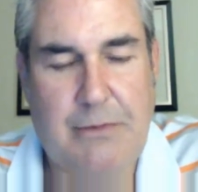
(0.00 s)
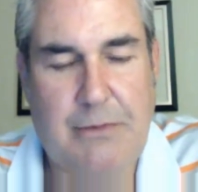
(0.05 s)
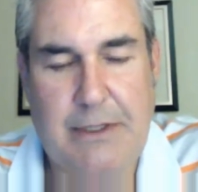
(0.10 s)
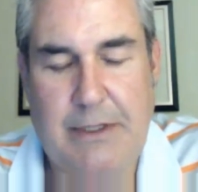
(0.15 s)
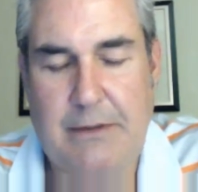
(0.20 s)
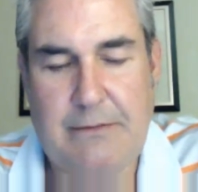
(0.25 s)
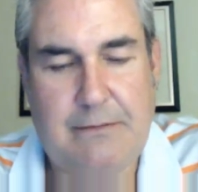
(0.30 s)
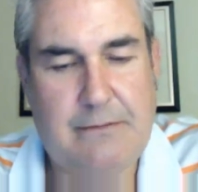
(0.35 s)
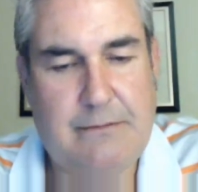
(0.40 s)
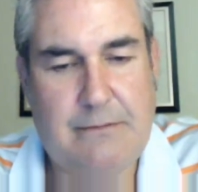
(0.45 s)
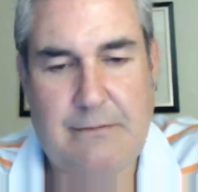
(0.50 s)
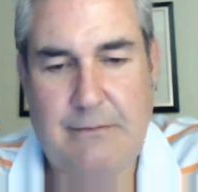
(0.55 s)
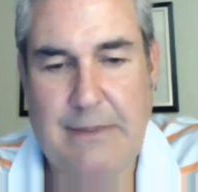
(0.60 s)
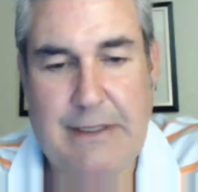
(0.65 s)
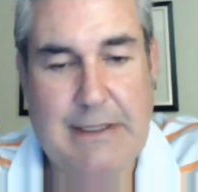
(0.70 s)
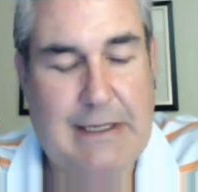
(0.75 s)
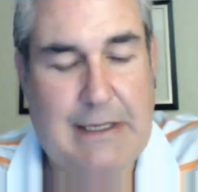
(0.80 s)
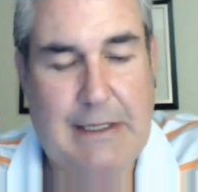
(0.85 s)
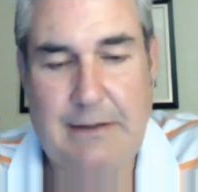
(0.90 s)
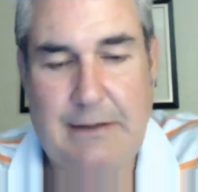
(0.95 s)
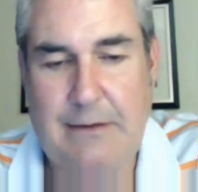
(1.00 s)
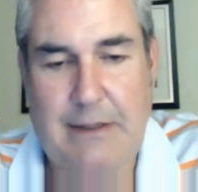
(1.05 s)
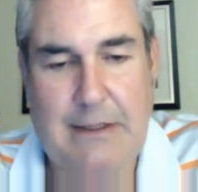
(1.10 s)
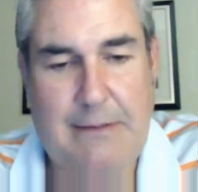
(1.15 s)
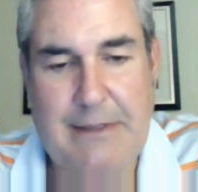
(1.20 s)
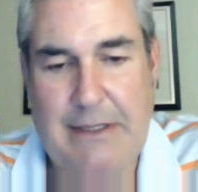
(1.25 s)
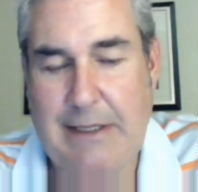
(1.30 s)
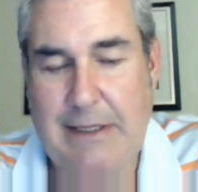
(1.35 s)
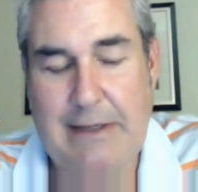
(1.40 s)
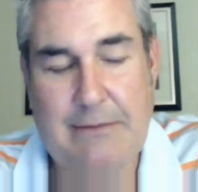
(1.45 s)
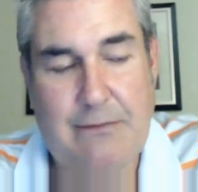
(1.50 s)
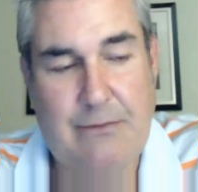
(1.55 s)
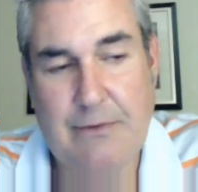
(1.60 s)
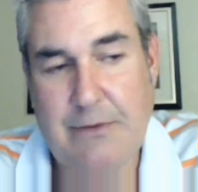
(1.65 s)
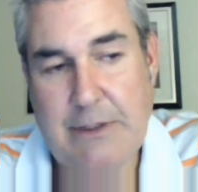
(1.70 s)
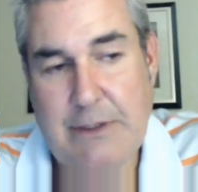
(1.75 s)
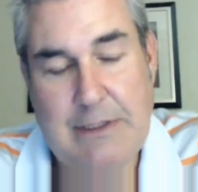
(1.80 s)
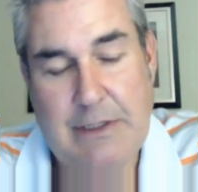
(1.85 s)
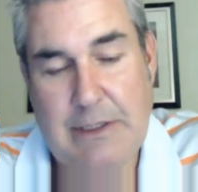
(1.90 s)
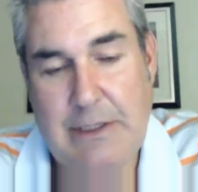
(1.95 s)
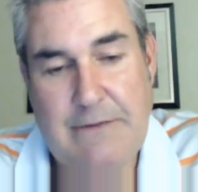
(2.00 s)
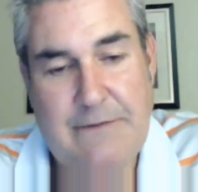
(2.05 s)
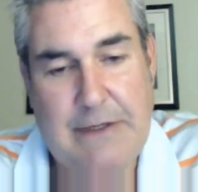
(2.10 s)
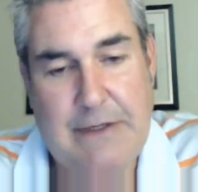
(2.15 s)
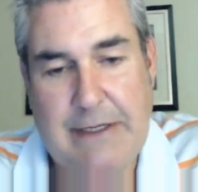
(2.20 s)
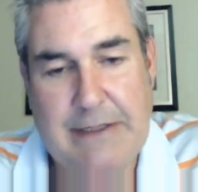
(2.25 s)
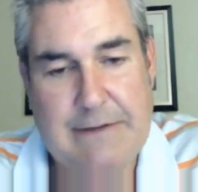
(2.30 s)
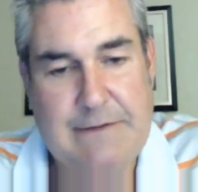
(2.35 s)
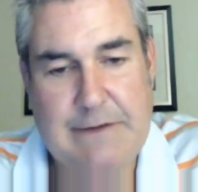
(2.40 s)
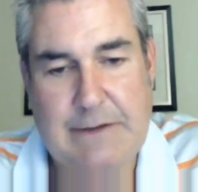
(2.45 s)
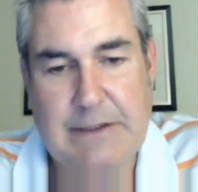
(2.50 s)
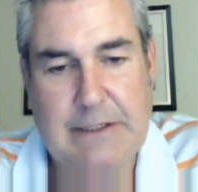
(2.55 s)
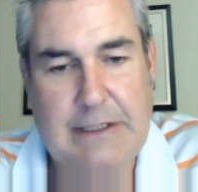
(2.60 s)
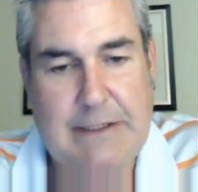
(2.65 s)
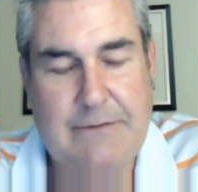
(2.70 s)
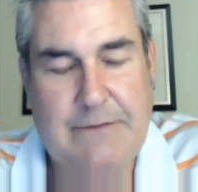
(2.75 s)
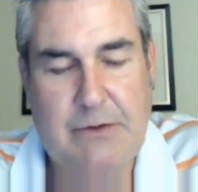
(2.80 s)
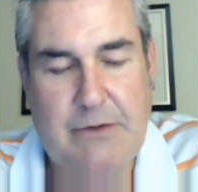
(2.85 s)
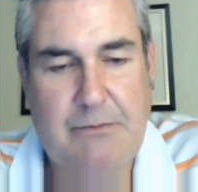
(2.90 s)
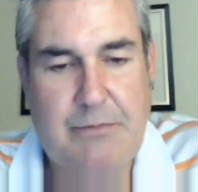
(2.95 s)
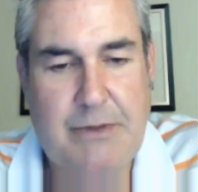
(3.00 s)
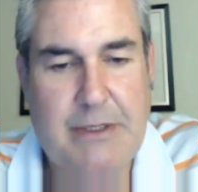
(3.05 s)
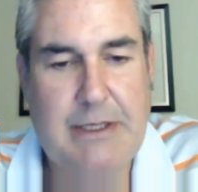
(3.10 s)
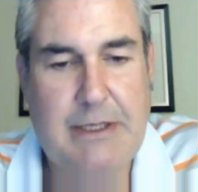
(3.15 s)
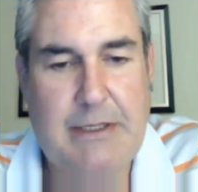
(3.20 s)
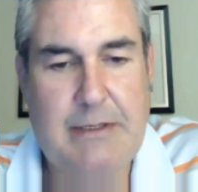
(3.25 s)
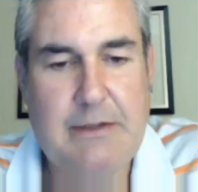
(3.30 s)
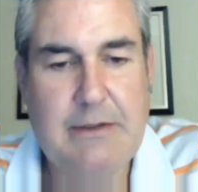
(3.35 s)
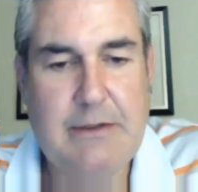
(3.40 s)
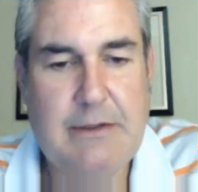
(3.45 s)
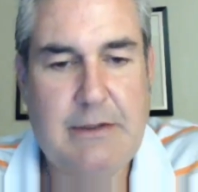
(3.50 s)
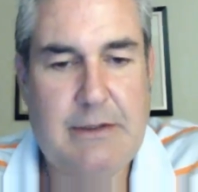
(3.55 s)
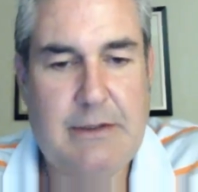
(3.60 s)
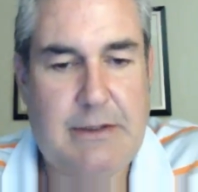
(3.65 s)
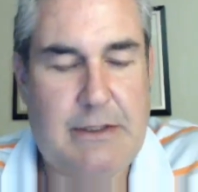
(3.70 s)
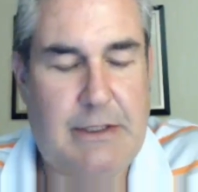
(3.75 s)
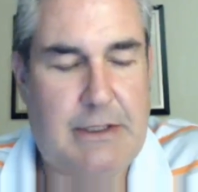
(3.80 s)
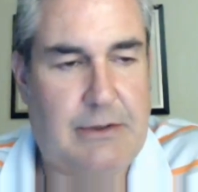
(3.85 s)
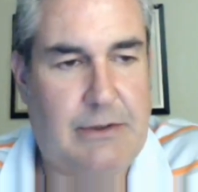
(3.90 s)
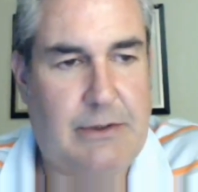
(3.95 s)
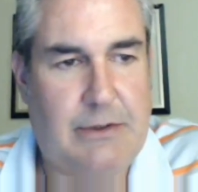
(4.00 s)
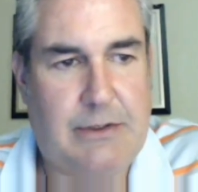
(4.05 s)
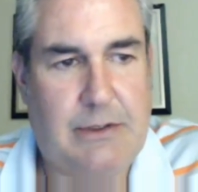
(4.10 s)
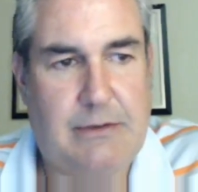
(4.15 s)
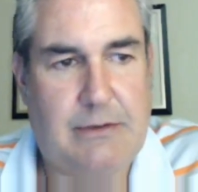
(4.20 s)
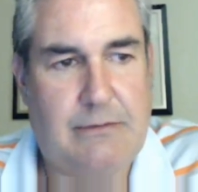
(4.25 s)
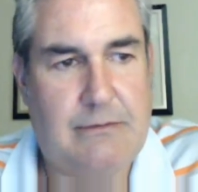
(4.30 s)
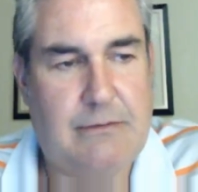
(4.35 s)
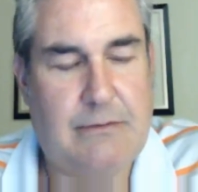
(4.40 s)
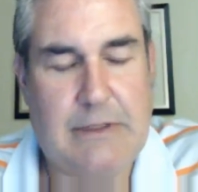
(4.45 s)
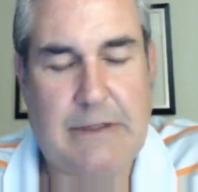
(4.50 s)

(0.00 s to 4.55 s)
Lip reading: But man, I really love a 1911, but you could,